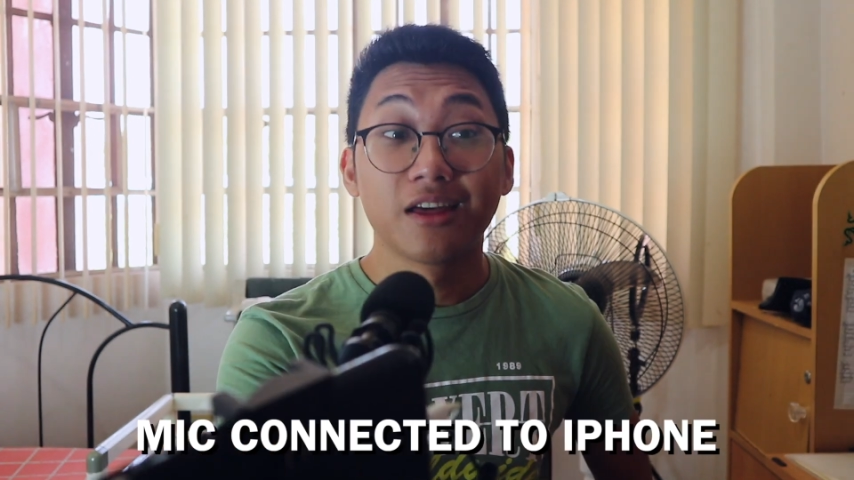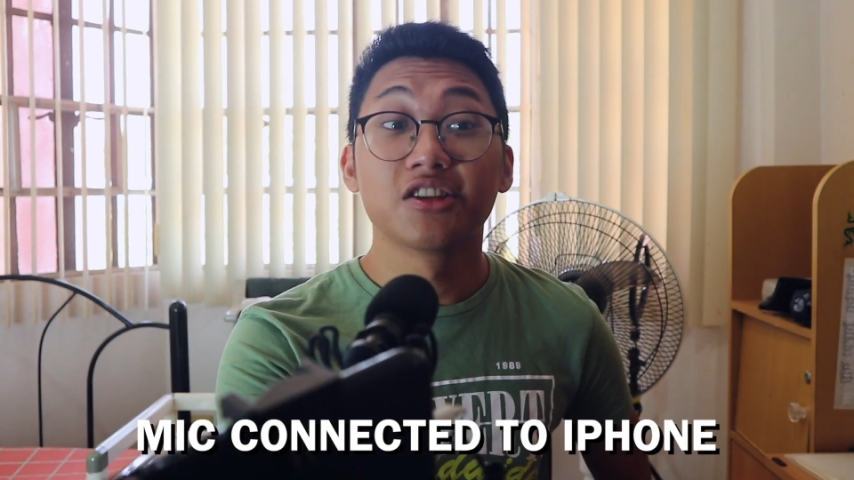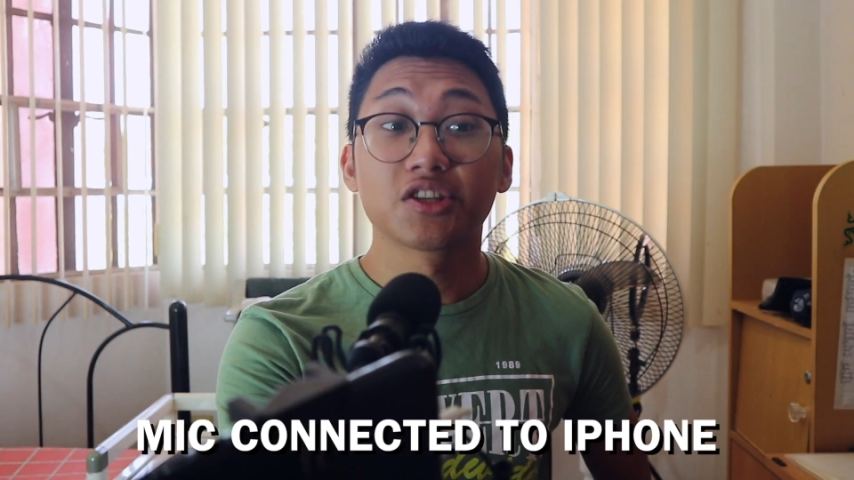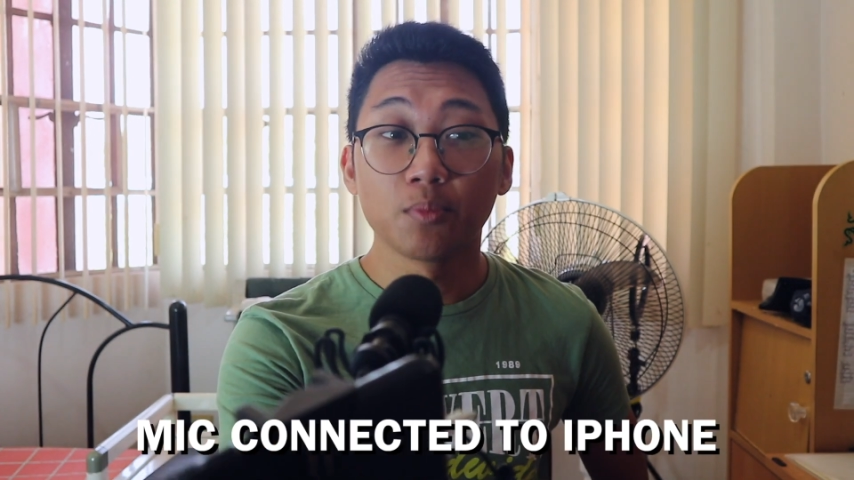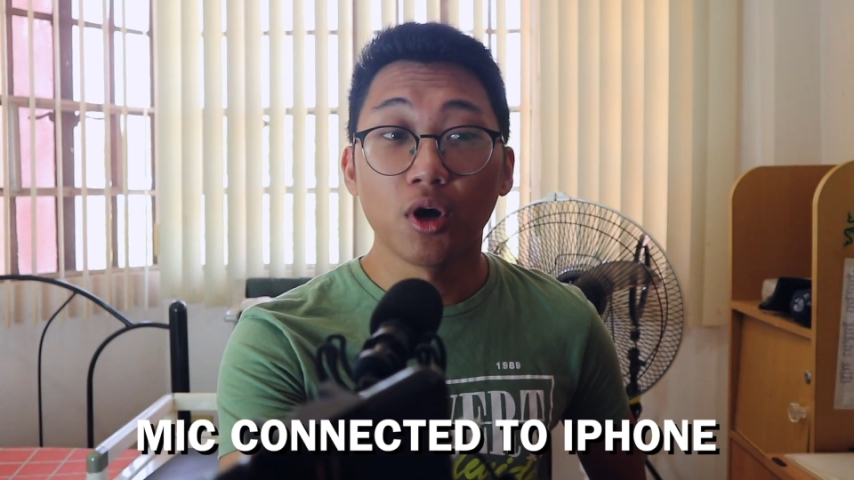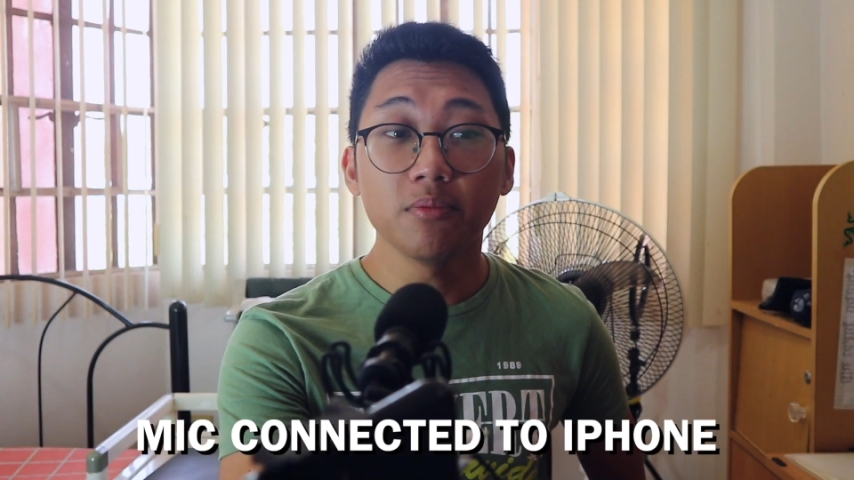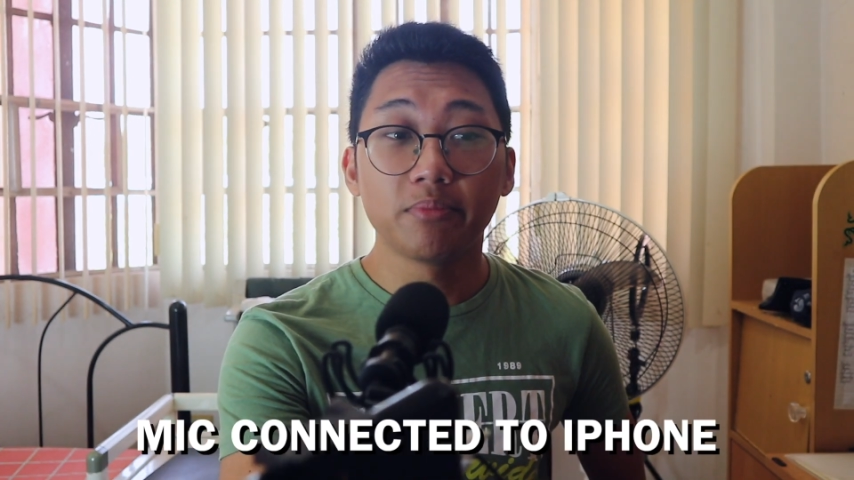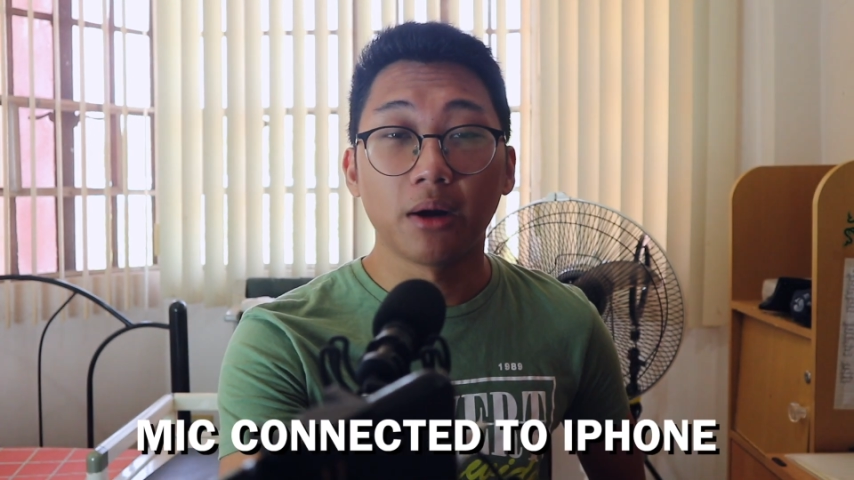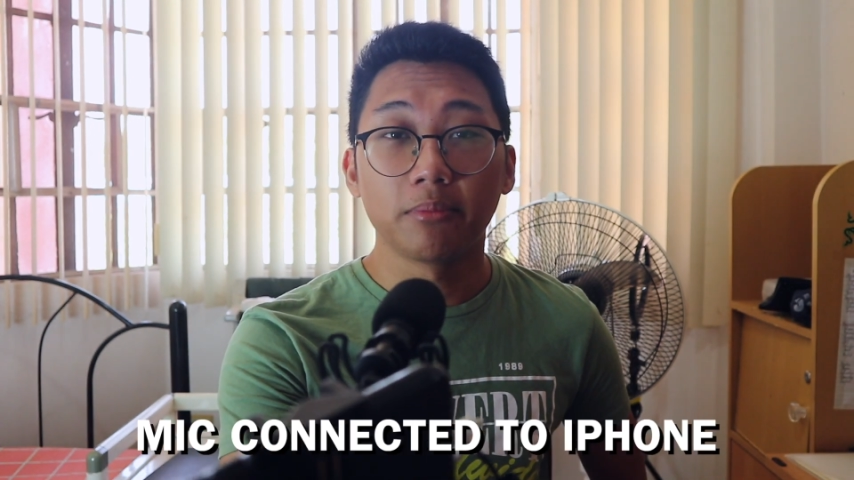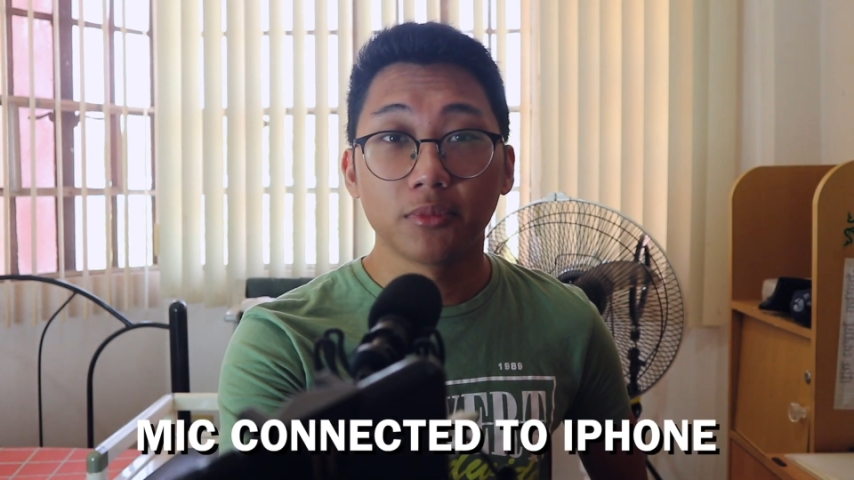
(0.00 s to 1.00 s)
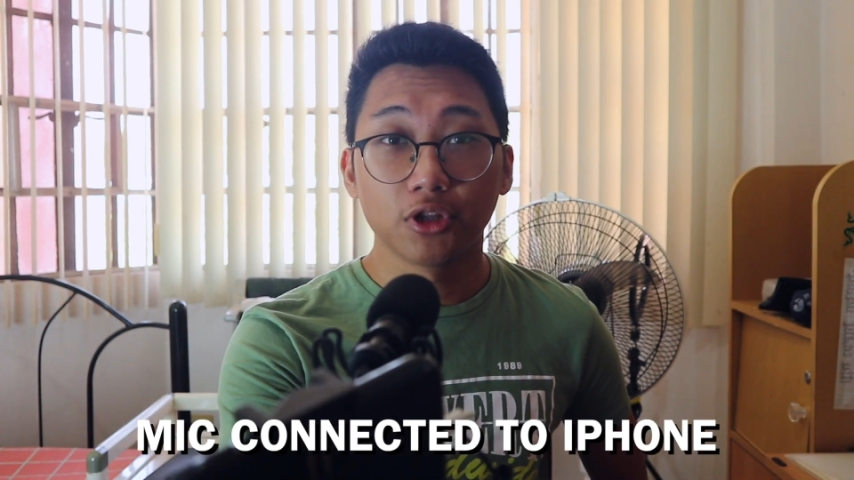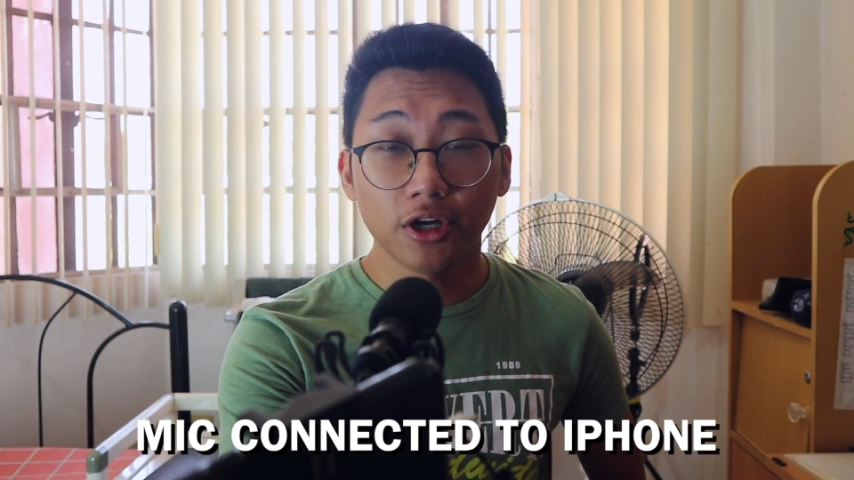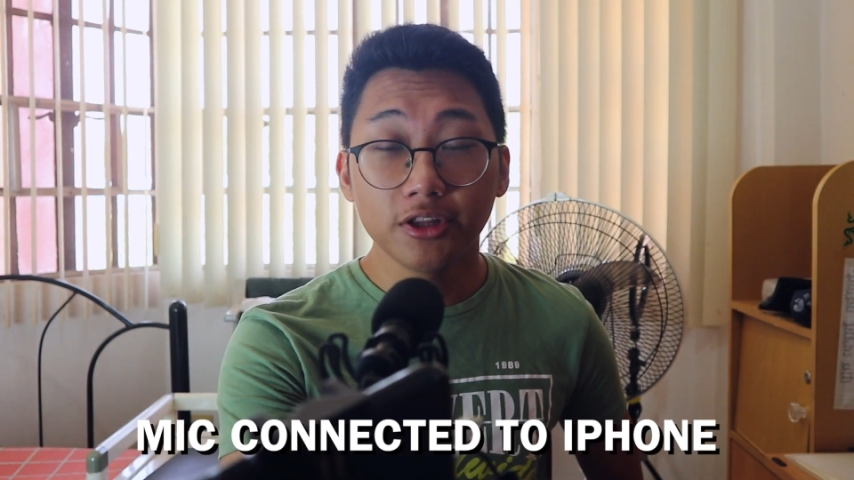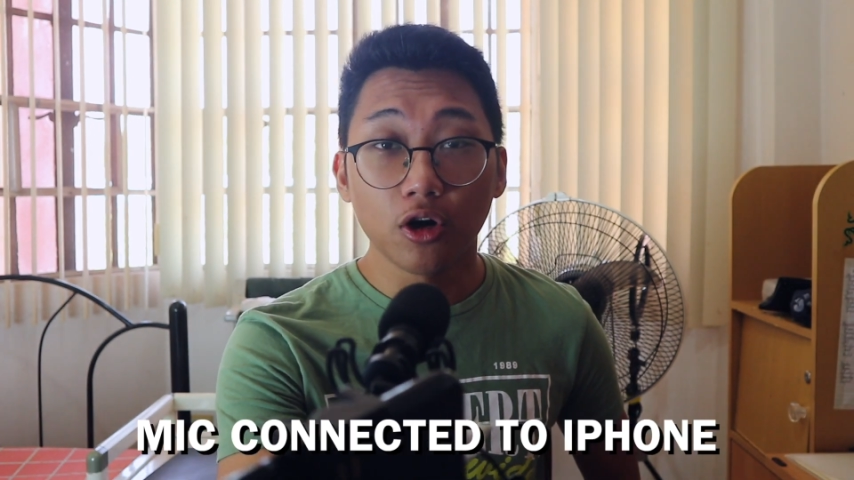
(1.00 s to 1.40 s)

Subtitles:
The small pup gnawed